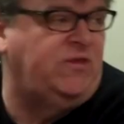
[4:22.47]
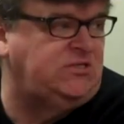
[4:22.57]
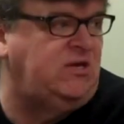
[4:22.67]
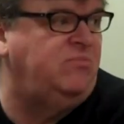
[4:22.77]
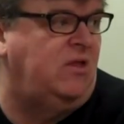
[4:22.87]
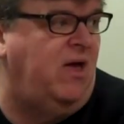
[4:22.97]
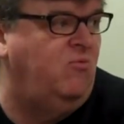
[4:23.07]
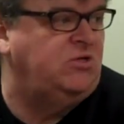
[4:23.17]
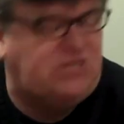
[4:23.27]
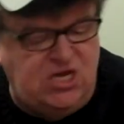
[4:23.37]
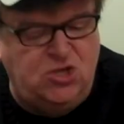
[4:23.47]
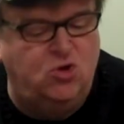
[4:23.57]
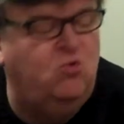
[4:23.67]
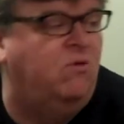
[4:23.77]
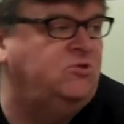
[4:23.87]
the assembly line was. He
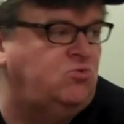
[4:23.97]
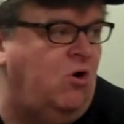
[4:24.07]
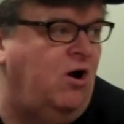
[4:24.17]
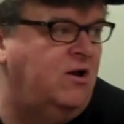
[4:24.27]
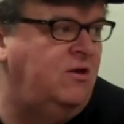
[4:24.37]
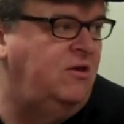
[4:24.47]
knew what was wrong.